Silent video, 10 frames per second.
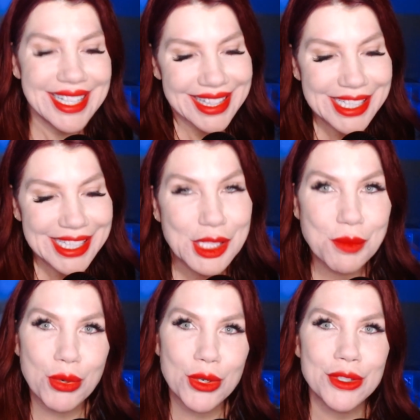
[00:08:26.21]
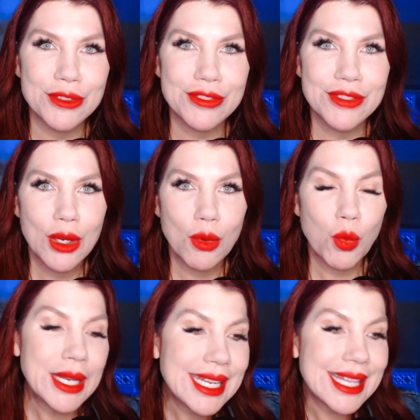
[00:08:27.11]
this is proof.
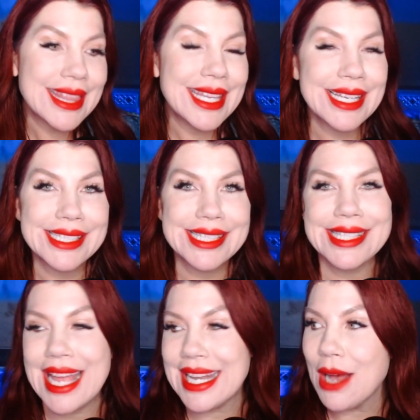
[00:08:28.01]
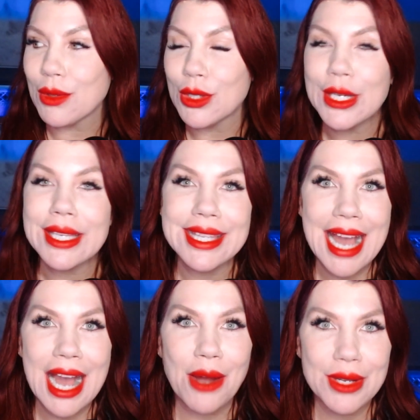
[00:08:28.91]
We did this and now look at
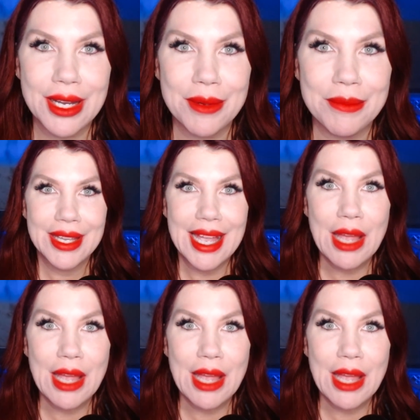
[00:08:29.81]
the outcome.